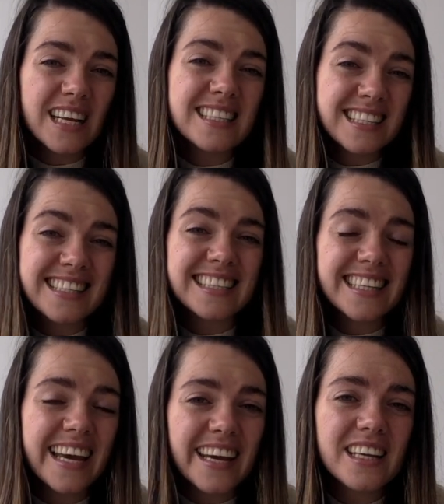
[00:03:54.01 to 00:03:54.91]
it's a
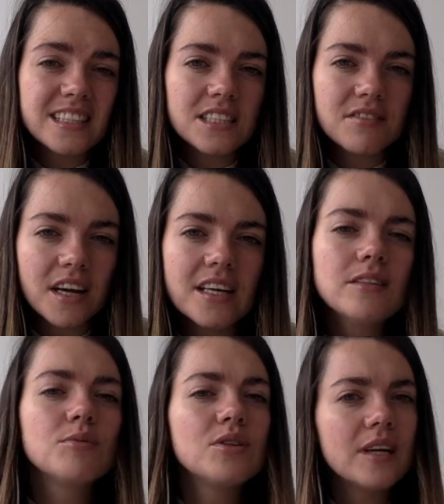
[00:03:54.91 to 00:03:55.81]
sectarian divide
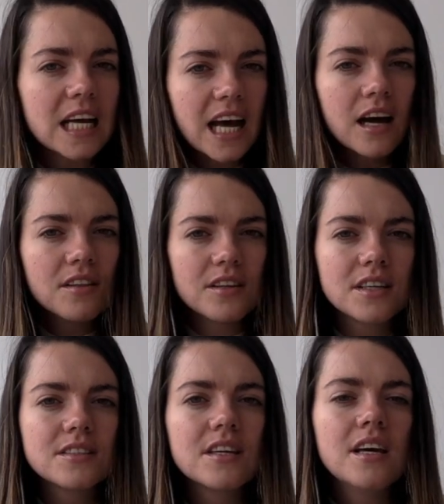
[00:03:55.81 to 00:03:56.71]
between
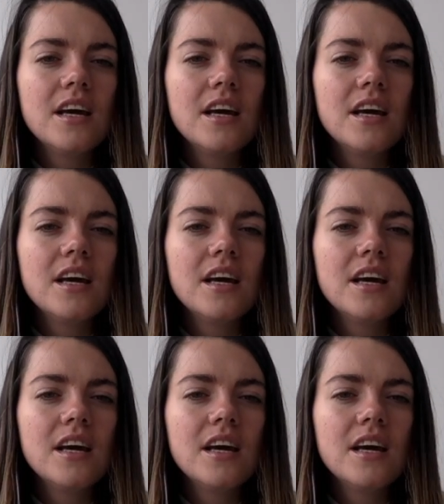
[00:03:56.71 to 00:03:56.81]
Catholics